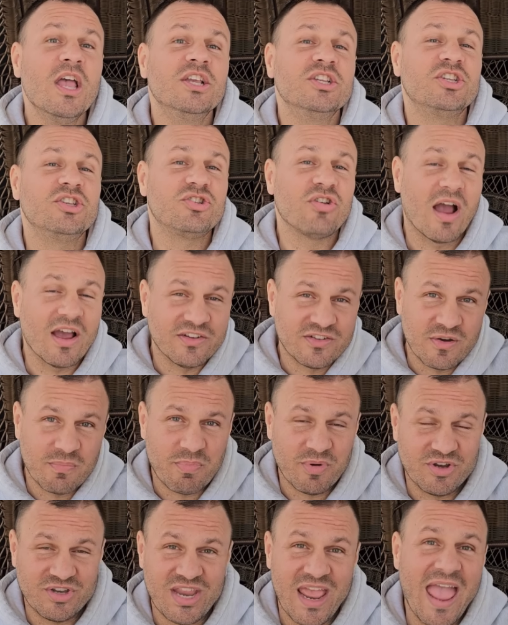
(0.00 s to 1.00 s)
she tries to
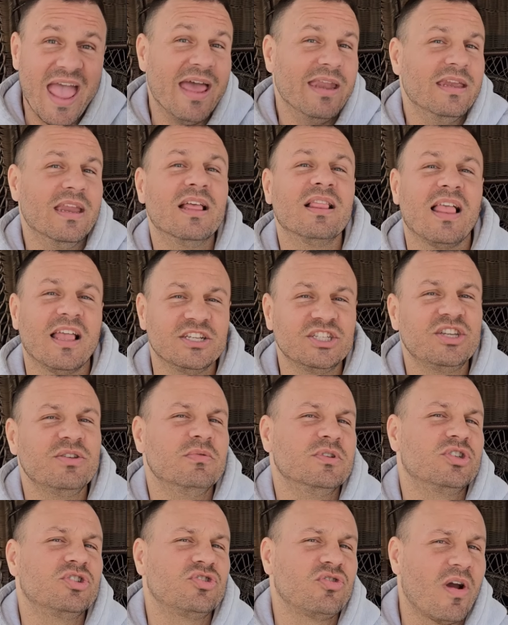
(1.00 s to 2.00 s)
pretend like she
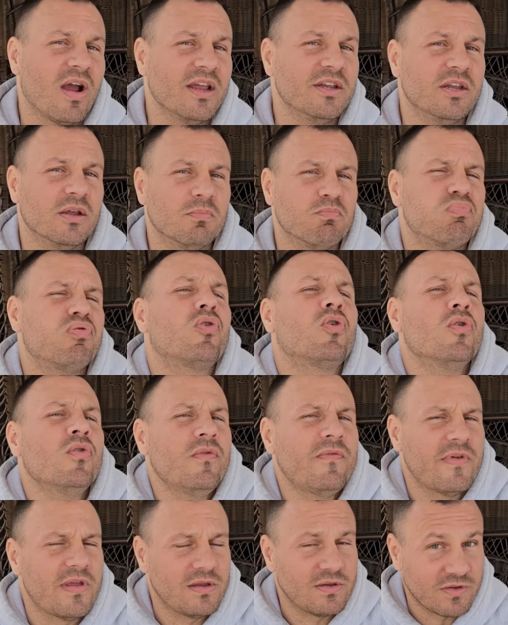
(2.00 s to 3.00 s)
was trying to
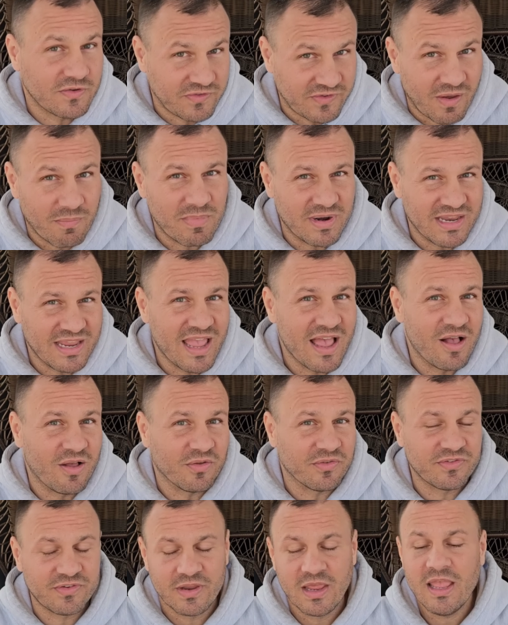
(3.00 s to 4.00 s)
prove it to somebody
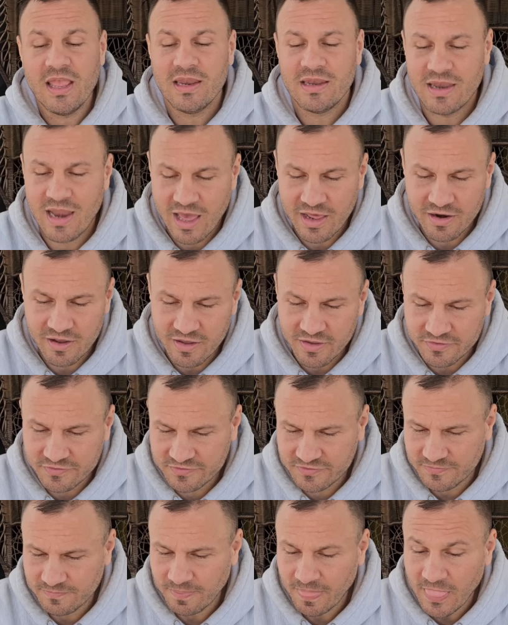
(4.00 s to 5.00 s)
else, not
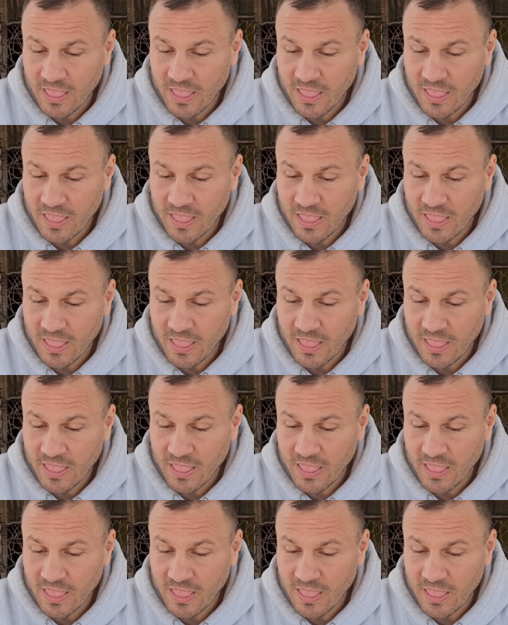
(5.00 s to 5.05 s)
us.